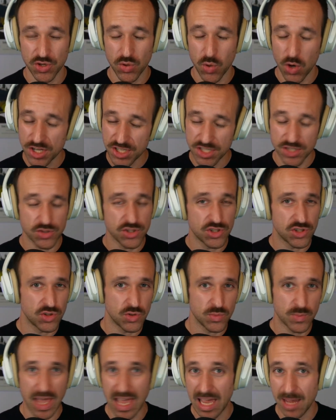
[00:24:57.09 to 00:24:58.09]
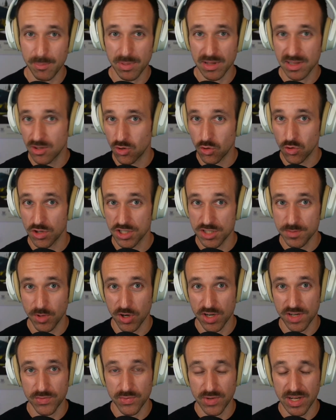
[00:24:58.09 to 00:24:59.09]
on YouTube, Apple, or
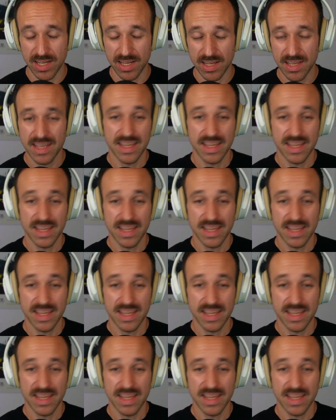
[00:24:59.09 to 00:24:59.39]
Spotify.